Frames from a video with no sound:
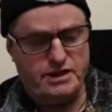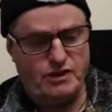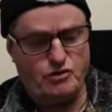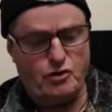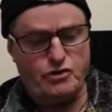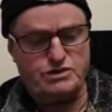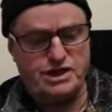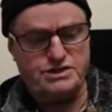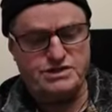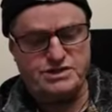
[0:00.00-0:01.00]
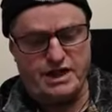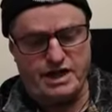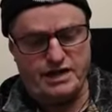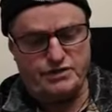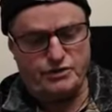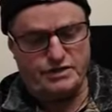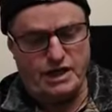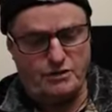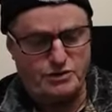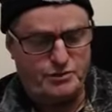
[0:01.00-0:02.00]
how God judges the heart, not the
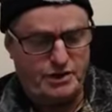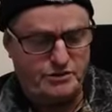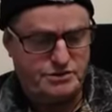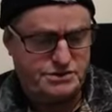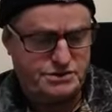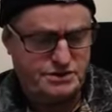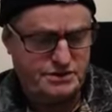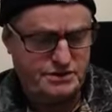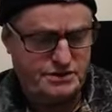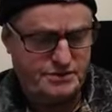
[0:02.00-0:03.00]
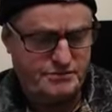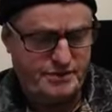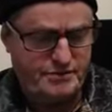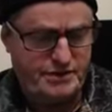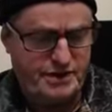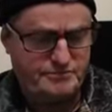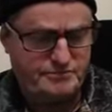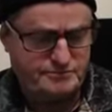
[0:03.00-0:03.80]
outward appearance. Remember that?